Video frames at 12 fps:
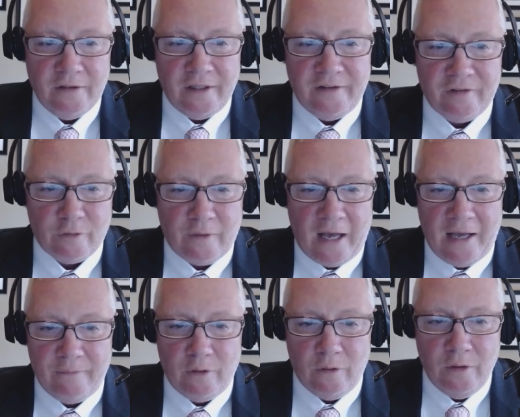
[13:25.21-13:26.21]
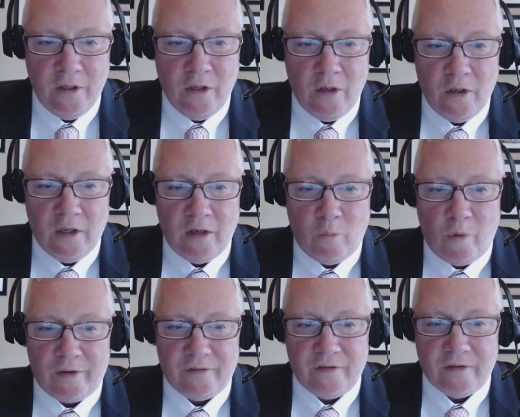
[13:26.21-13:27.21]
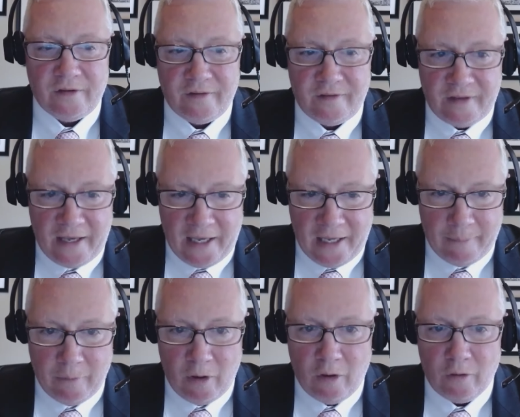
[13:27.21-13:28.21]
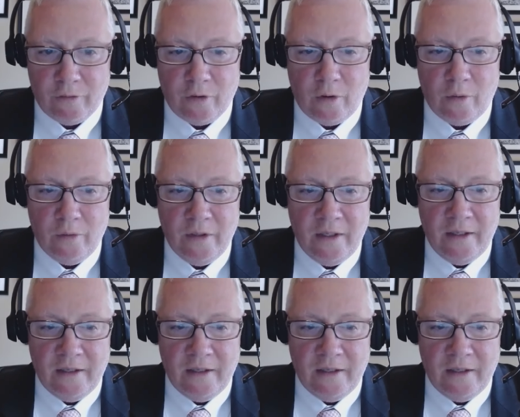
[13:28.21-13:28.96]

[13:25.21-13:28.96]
the survival was the same, although